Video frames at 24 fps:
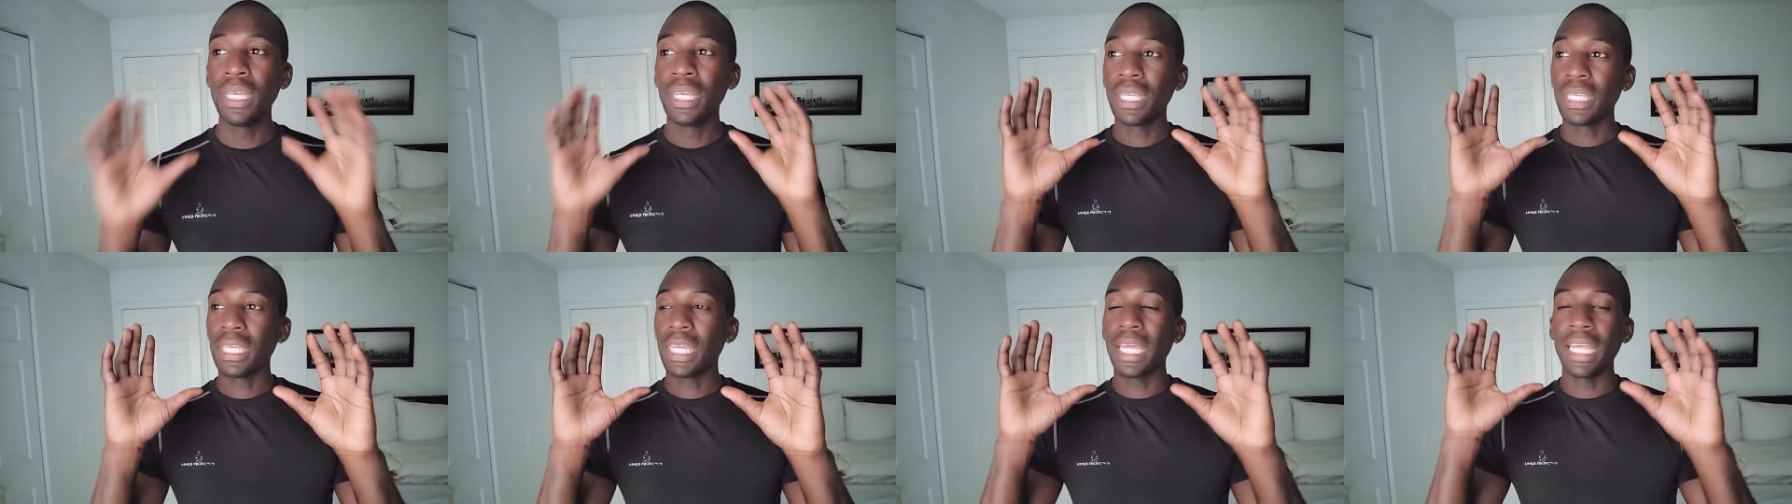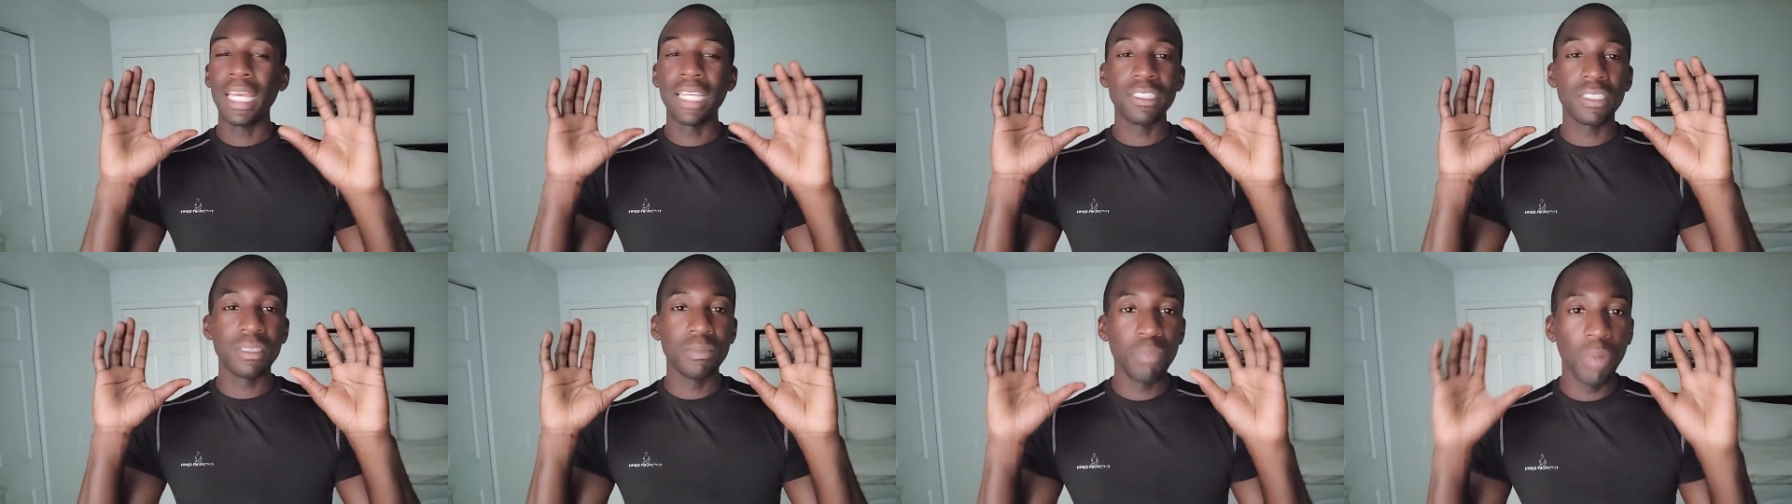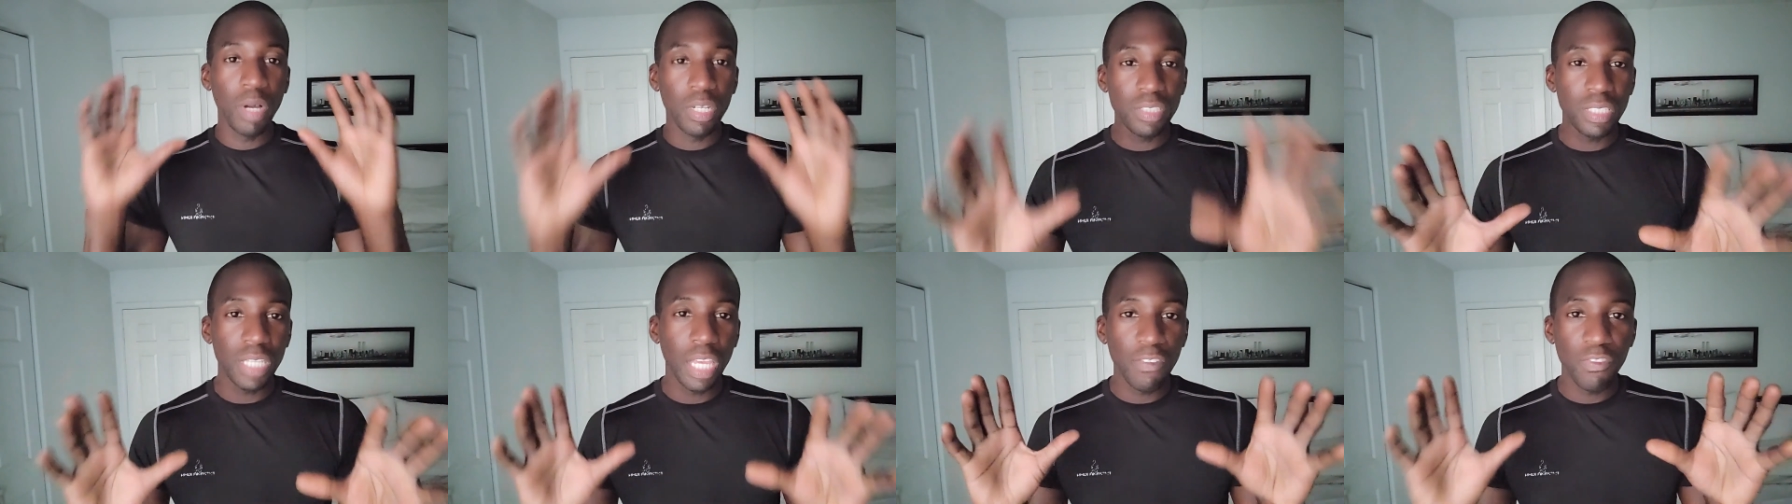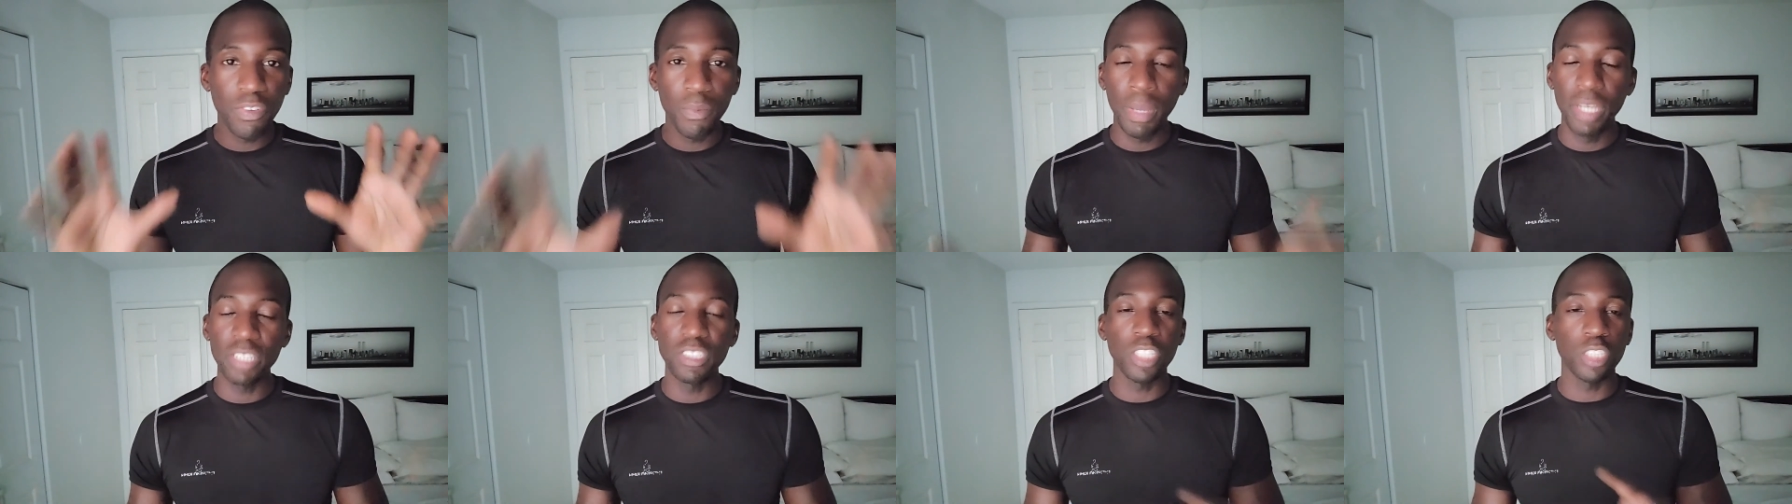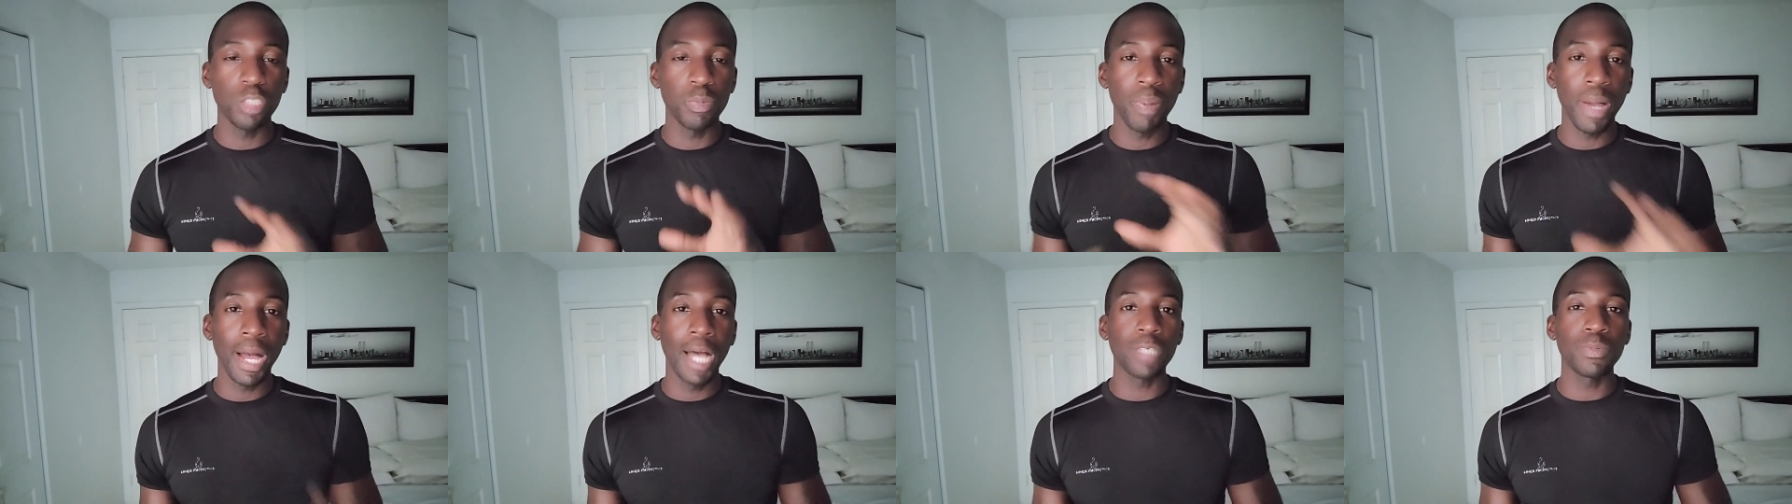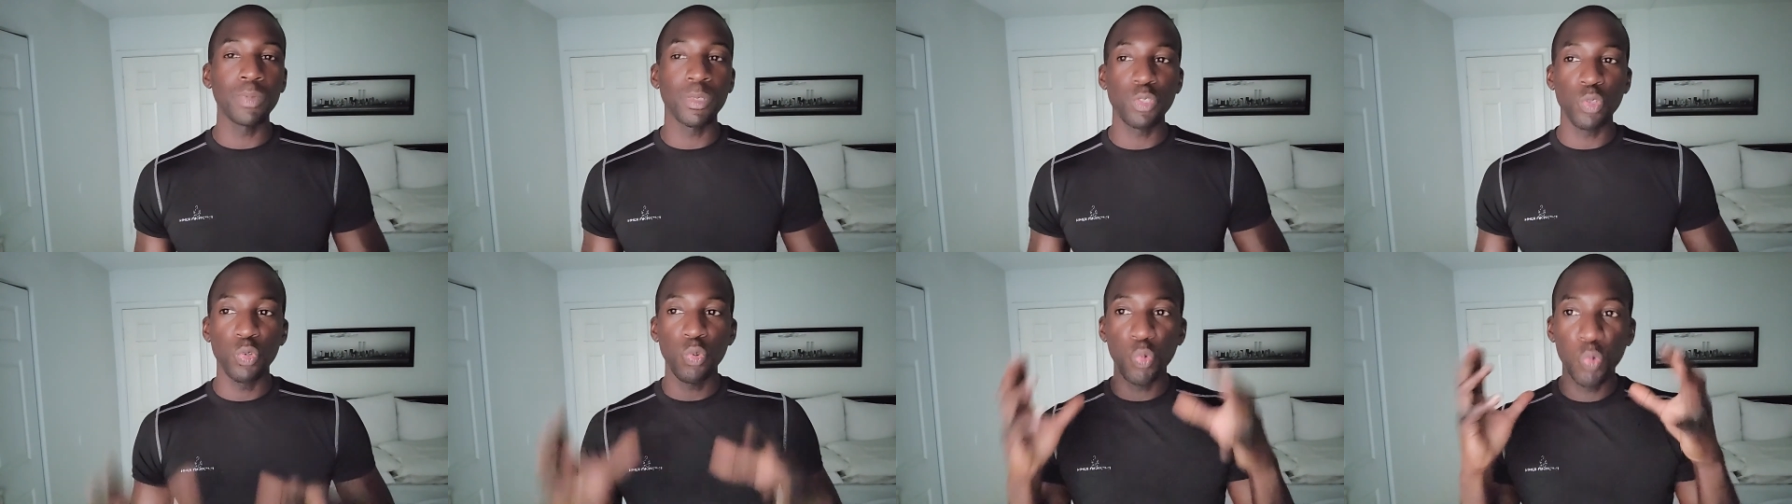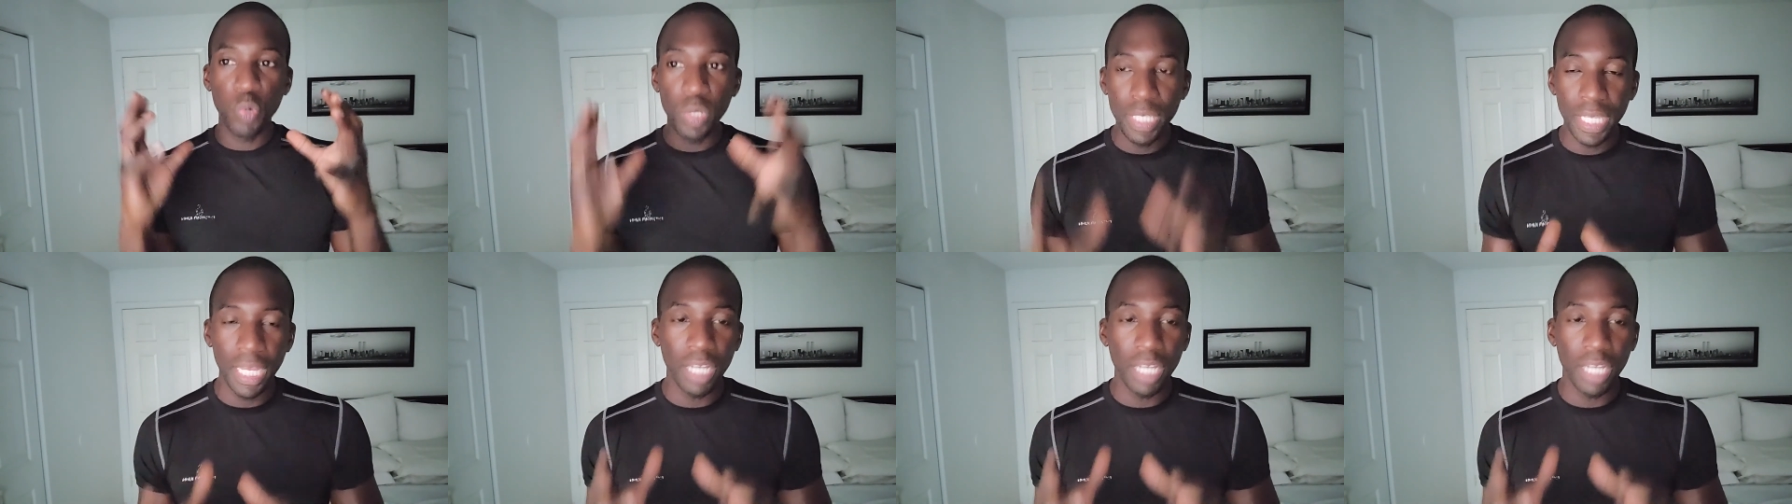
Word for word: Get as much information as possible to really